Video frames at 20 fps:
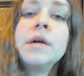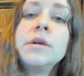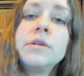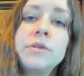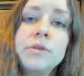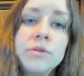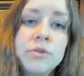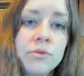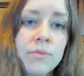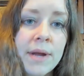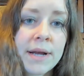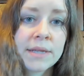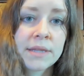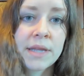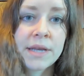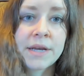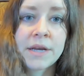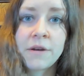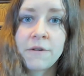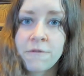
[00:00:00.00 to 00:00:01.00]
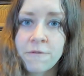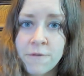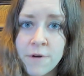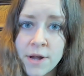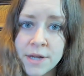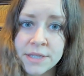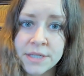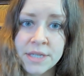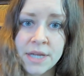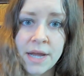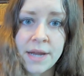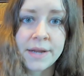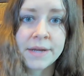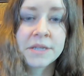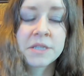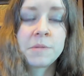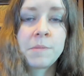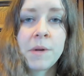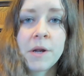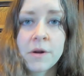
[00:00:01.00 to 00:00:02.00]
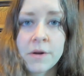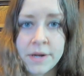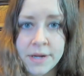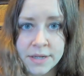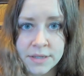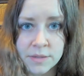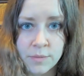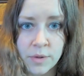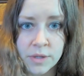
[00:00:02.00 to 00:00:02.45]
to directly confront and experience